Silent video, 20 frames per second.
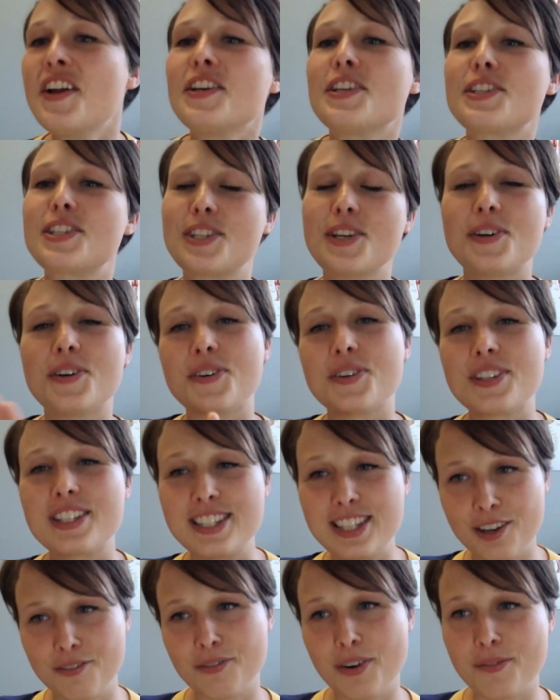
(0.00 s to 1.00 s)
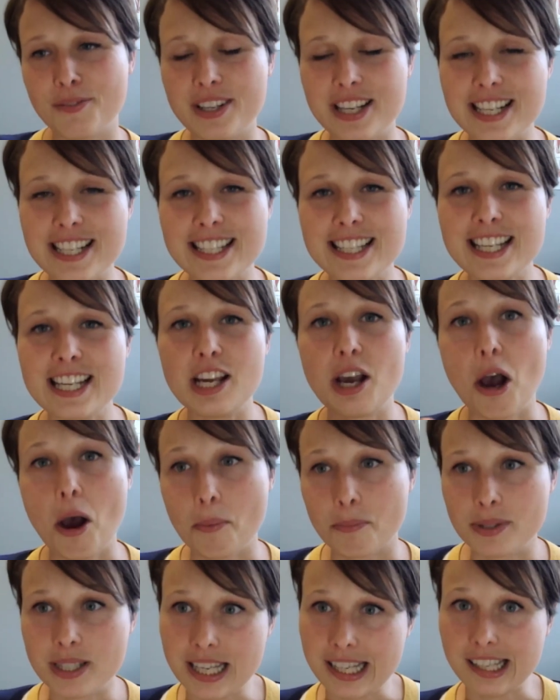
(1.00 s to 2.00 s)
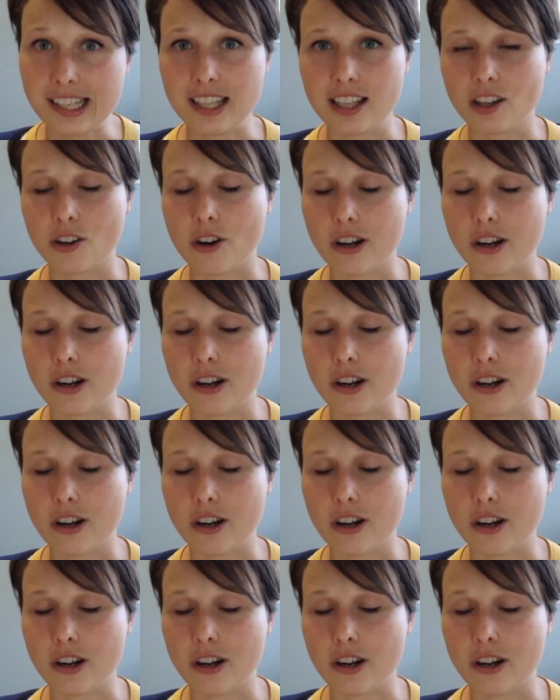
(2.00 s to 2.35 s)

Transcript: So some remedies he updated in